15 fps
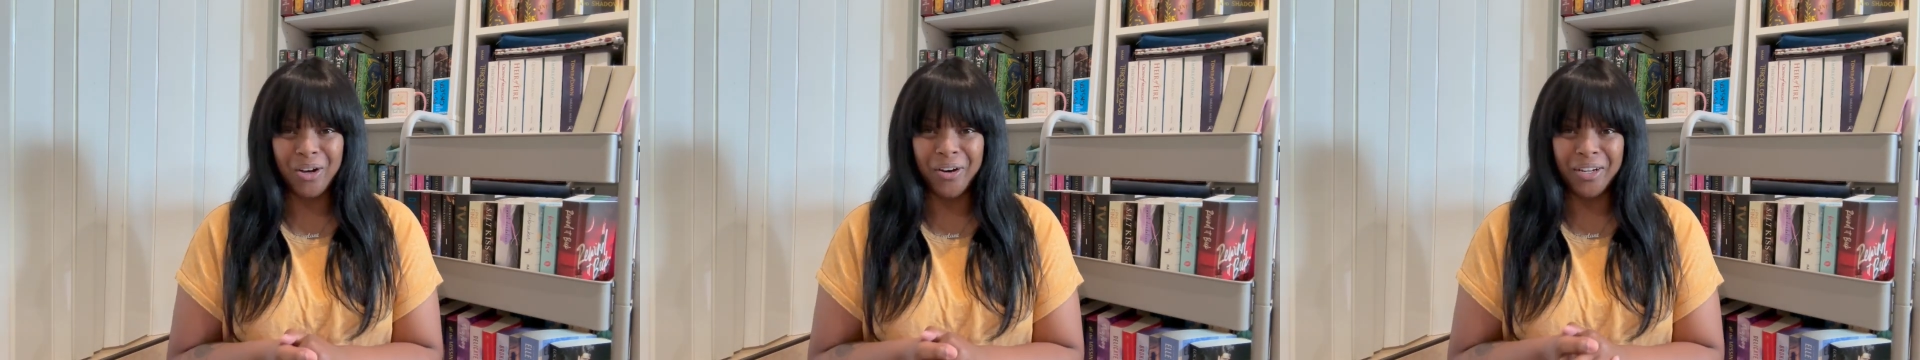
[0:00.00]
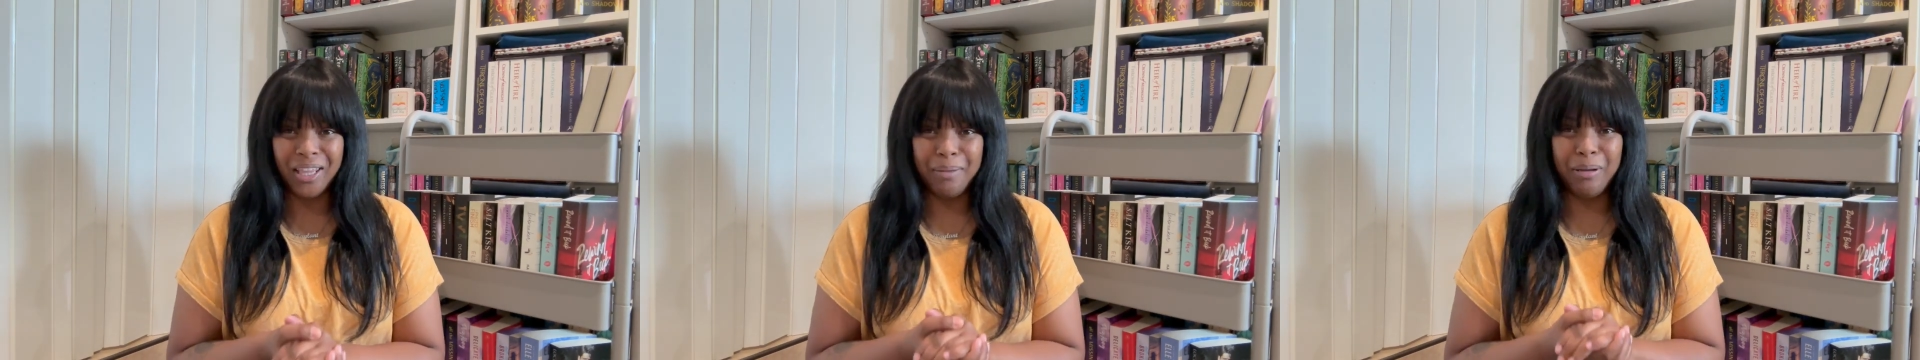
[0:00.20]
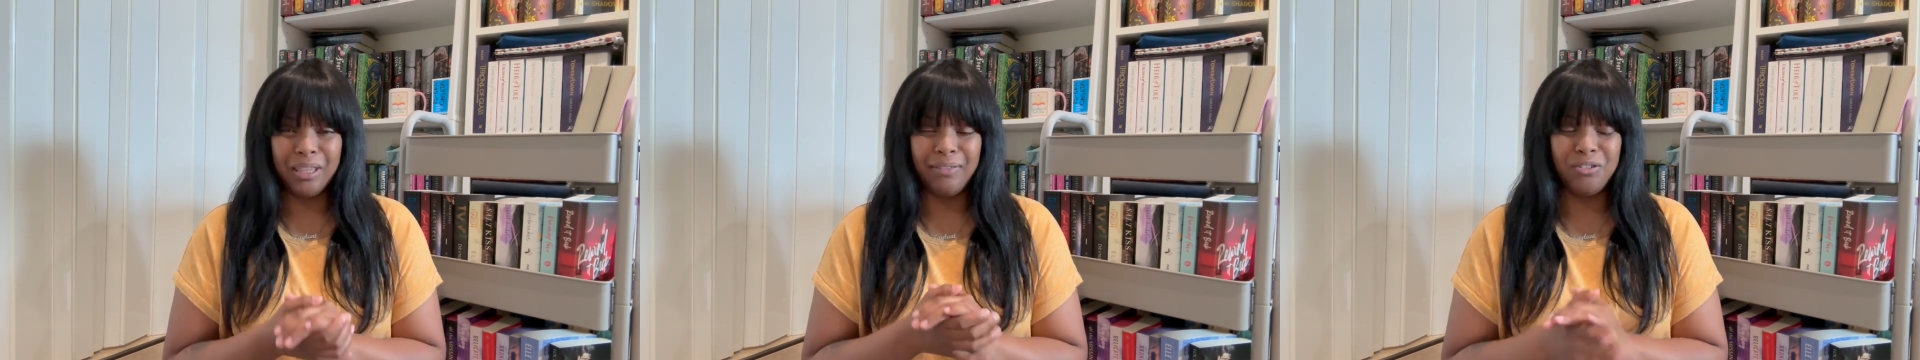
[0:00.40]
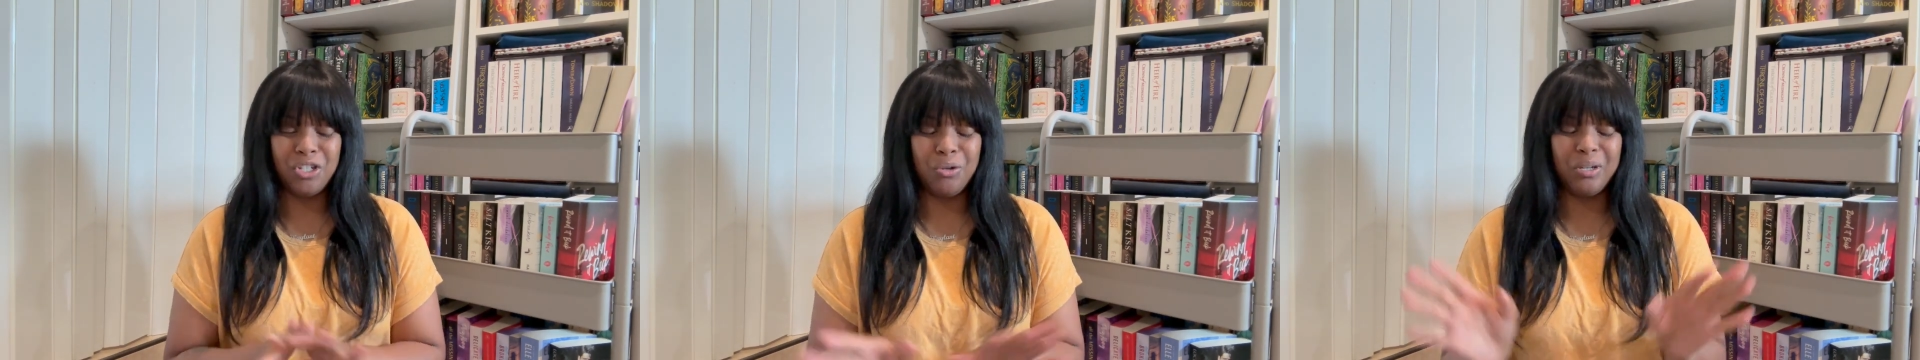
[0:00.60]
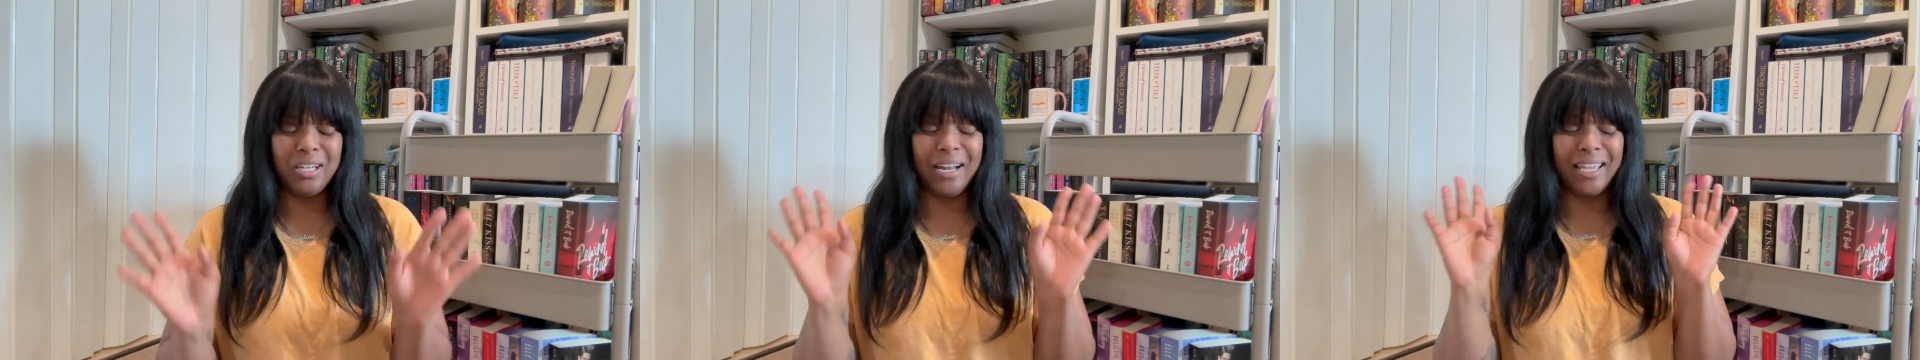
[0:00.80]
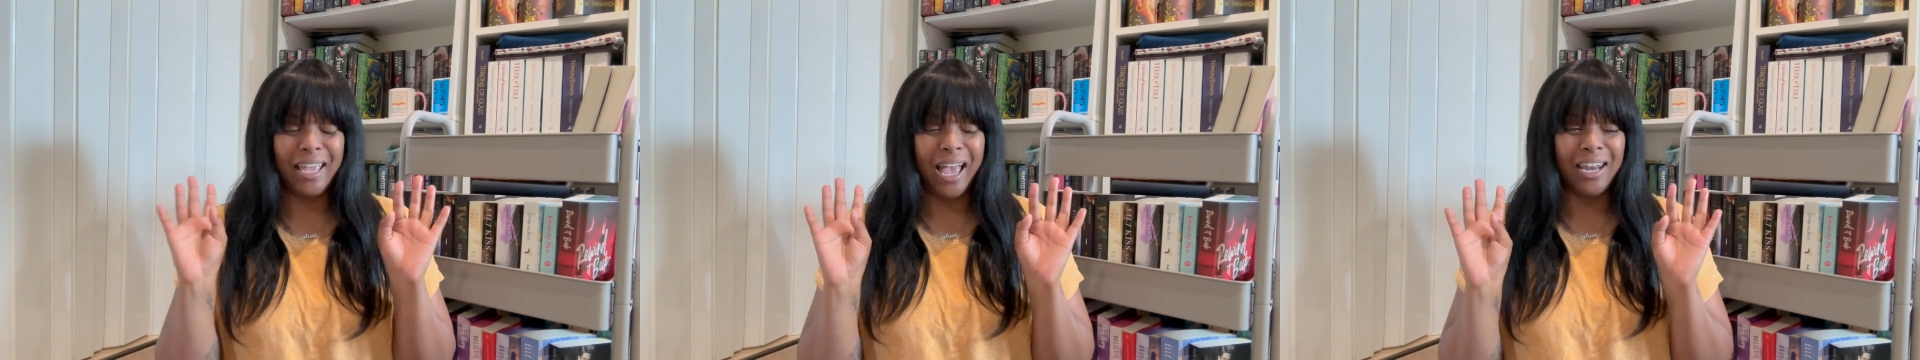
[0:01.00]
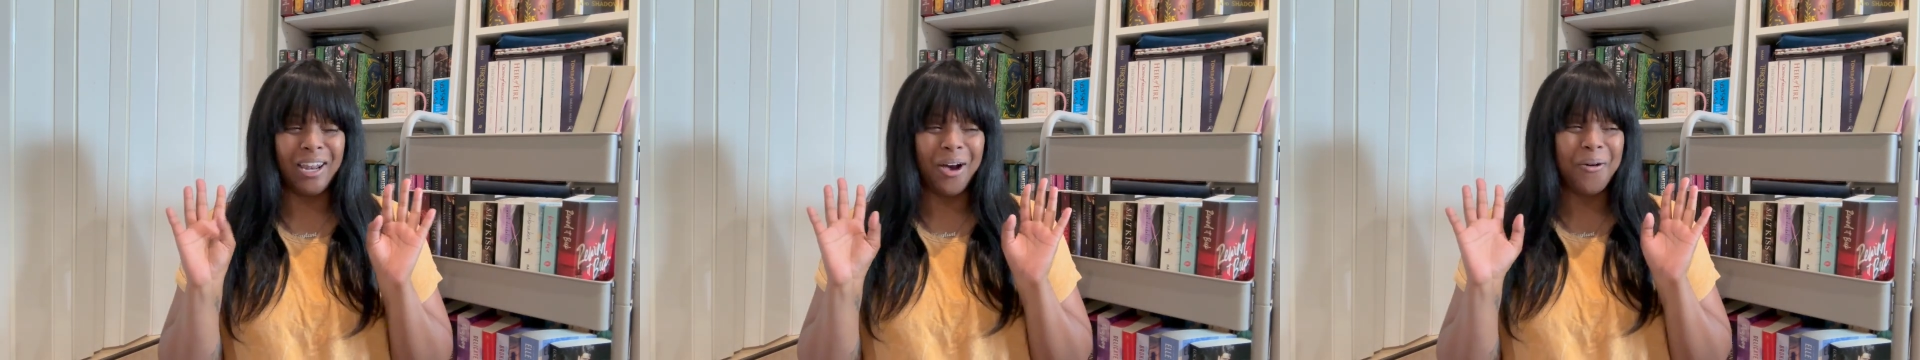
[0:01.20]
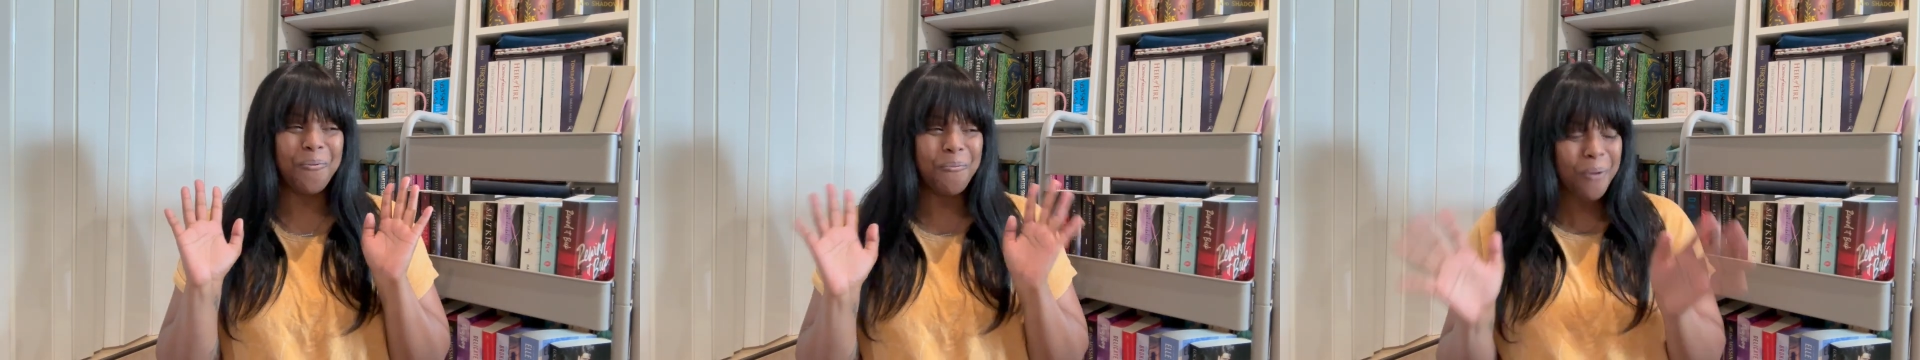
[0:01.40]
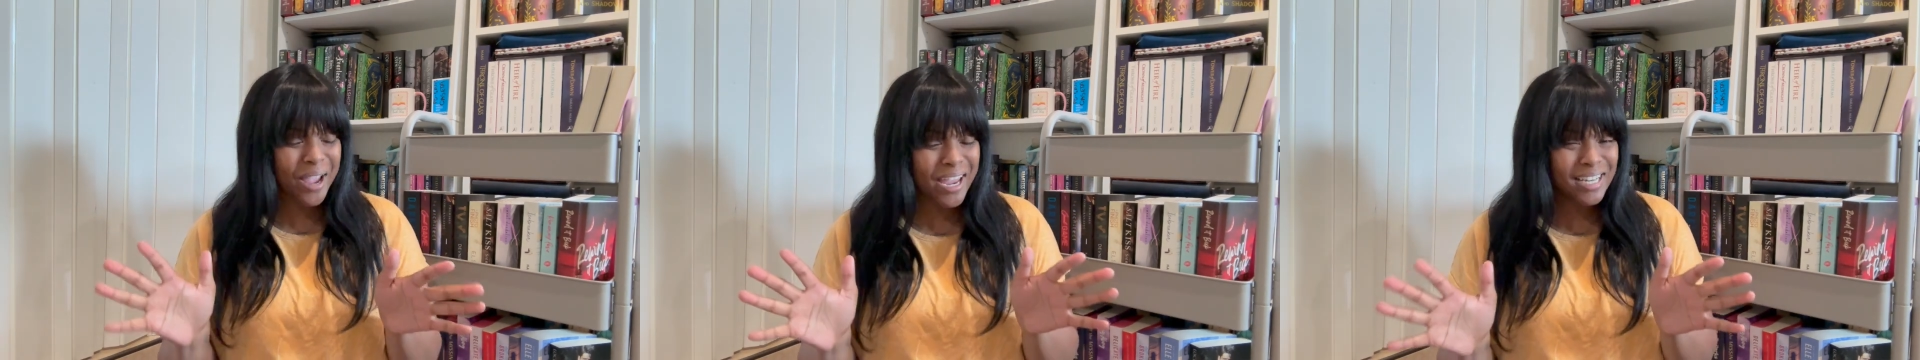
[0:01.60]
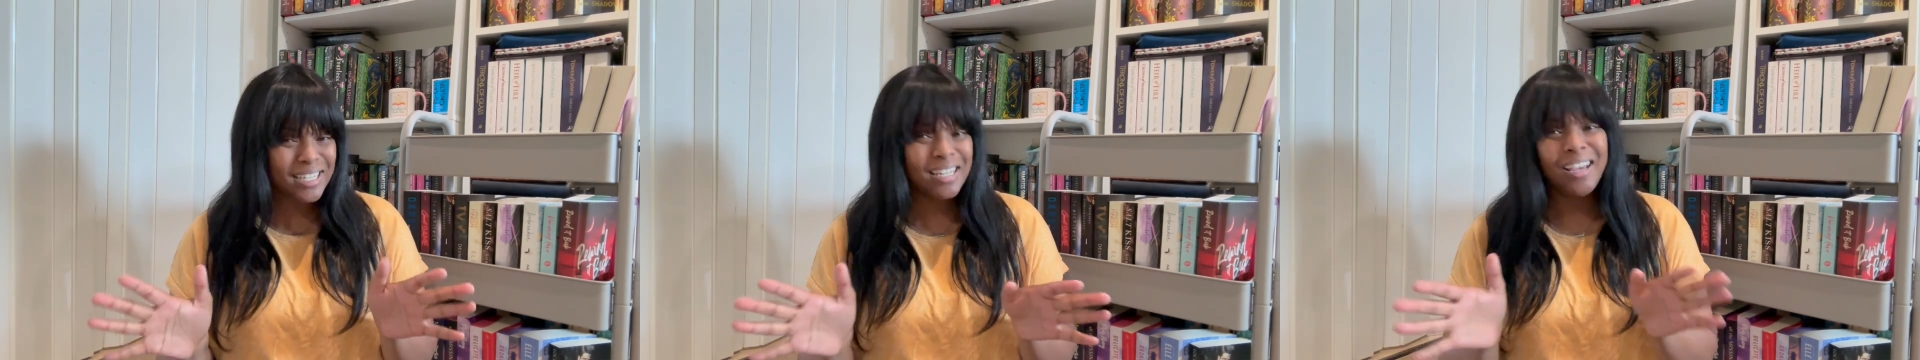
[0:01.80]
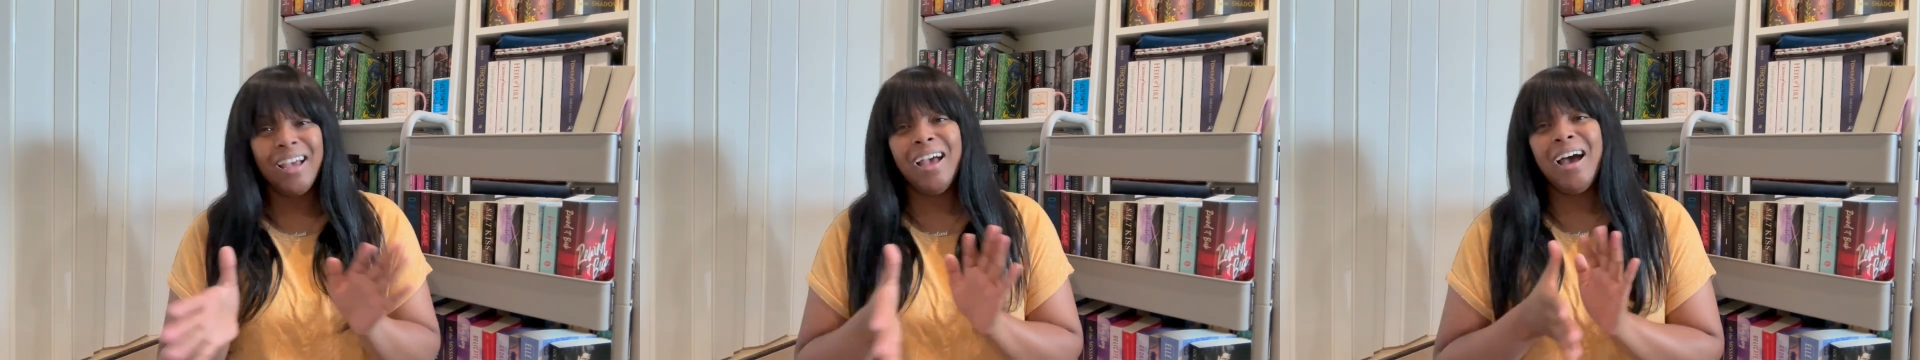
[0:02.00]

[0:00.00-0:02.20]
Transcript: on in the month of June, and I cannot wait.